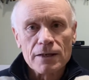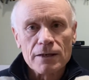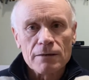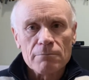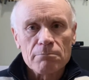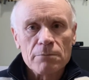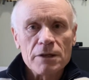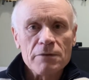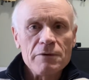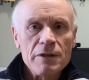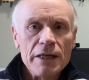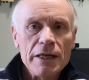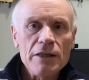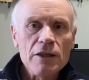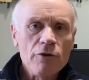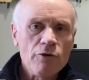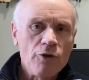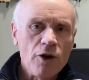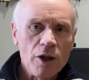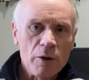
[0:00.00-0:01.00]
But in, in the
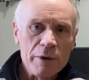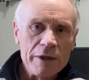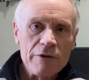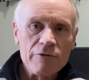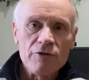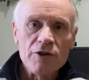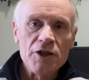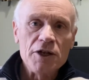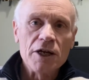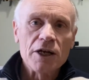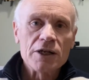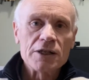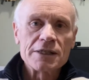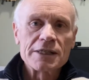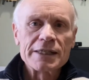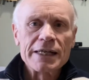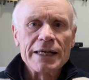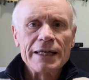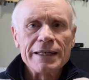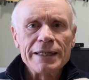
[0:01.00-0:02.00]
following videos,
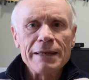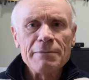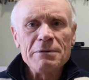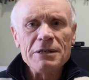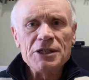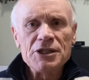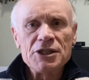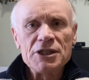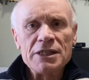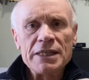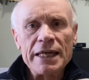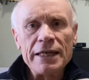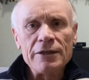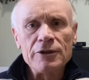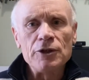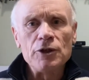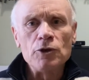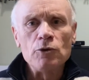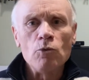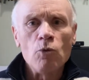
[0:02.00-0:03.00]
let me tell
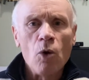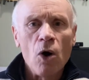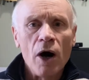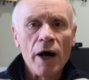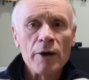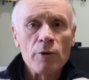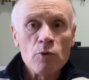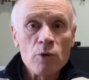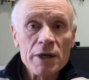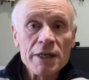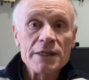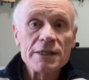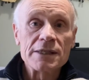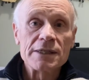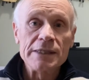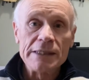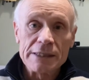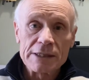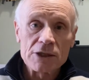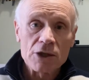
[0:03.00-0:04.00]
you why we as
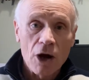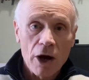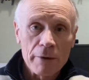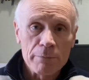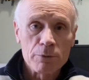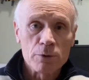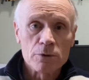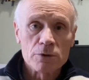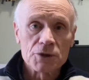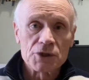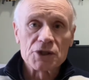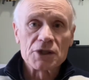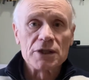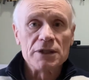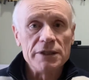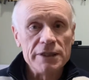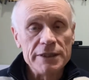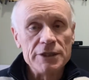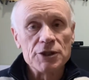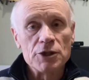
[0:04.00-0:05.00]
disciples
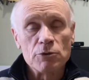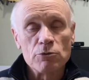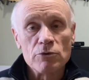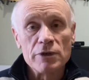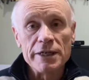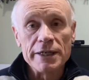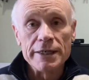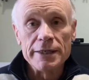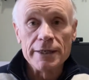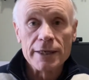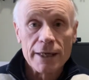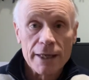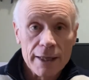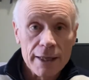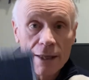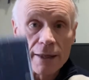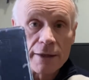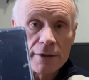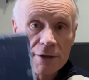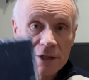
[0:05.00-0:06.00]
need to read
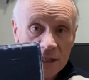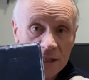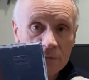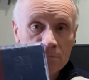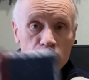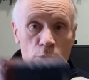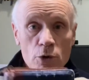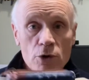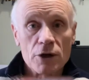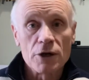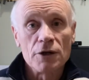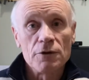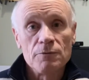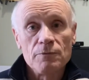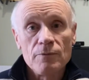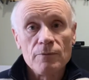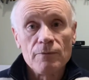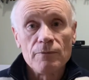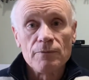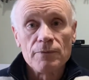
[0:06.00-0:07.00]
this book.
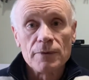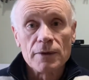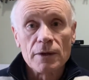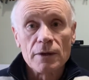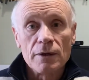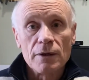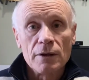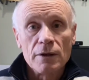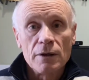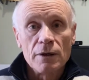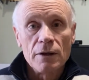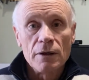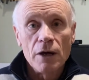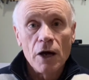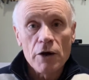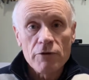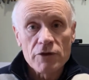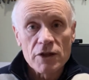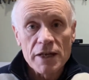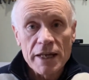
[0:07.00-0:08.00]

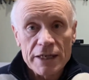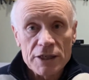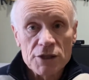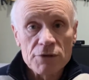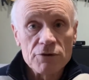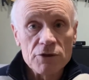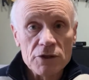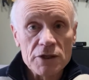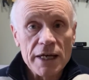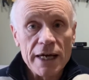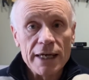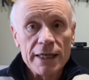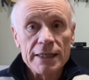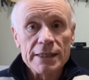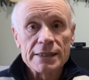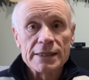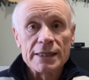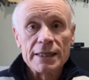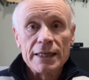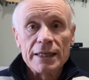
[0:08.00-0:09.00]
Over the next few
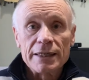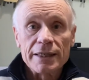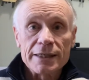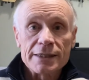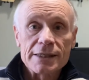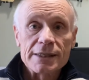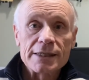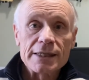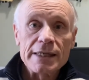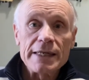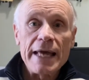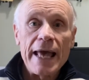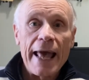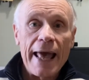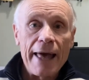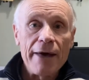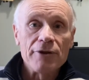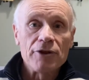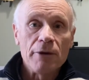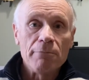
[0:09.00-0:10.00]
days, let's see
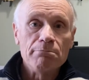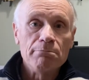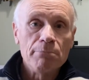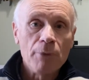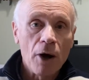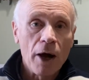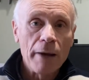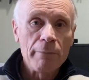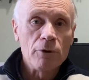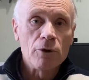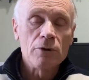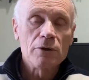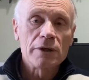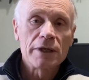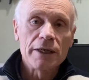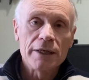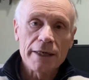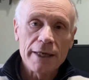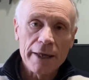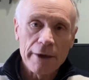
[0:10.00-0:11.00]
how the Bible
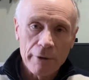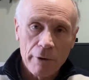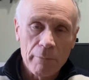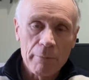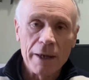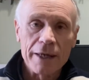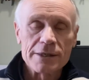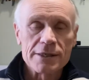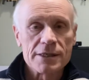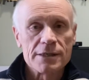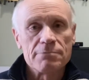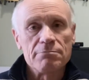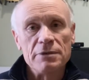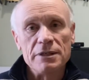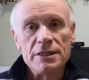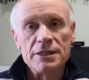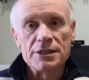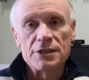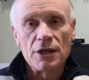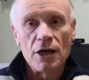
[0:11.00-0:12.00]
can help us be
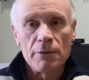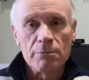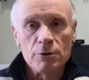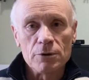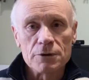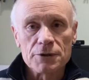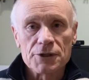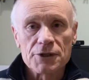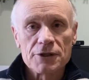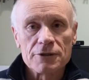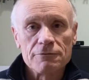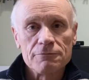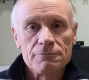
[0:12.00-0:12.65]
disciples.